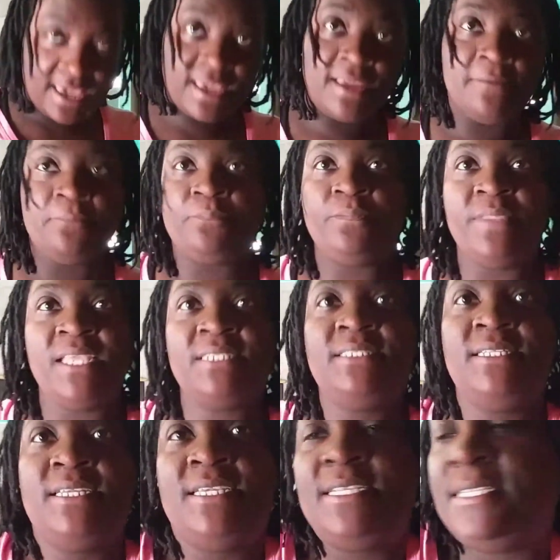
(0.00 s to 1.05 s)
And that's
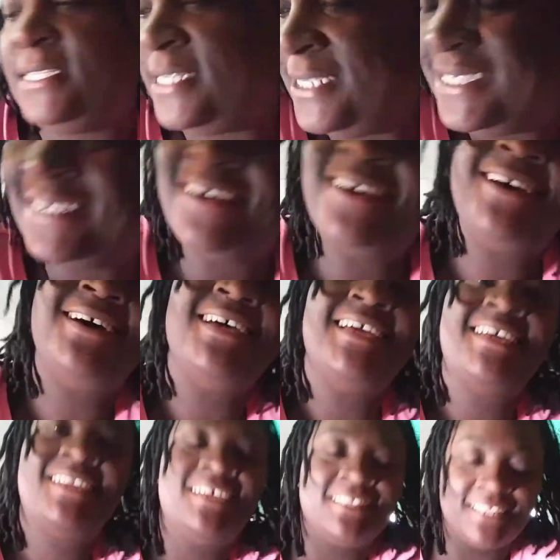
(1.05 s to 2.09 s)
the end of this haul.
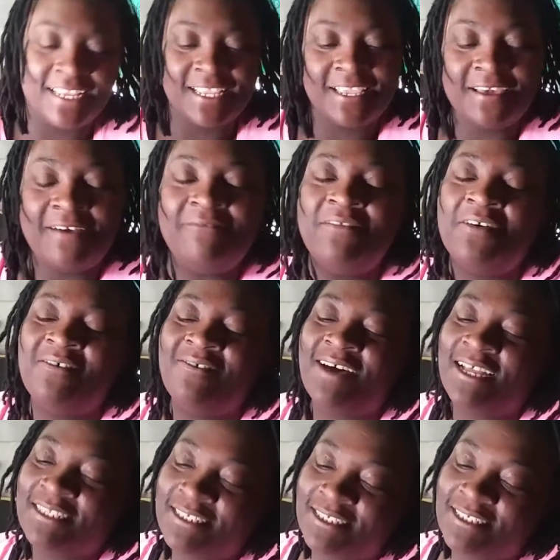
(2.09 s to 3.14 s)
And I thank y'all for
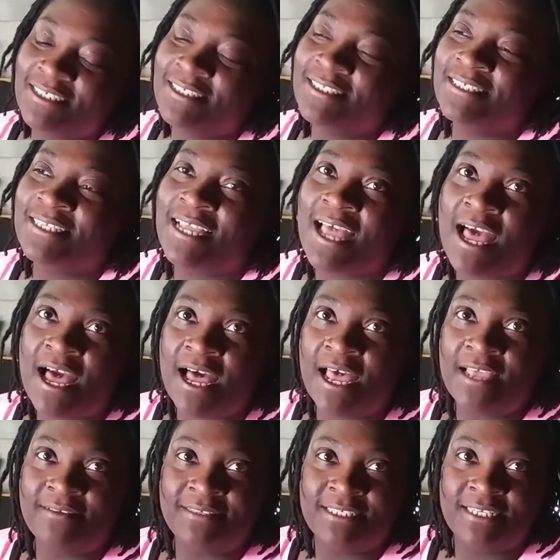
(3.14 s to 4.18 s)
watching.
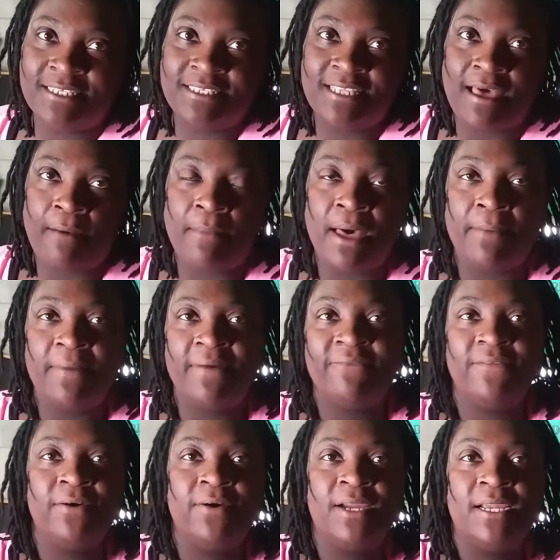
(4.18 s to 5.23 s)
I am just a mama
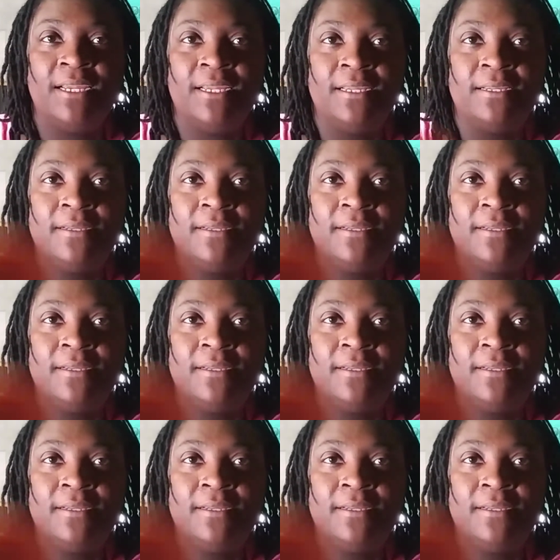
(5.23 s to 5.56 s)
for it.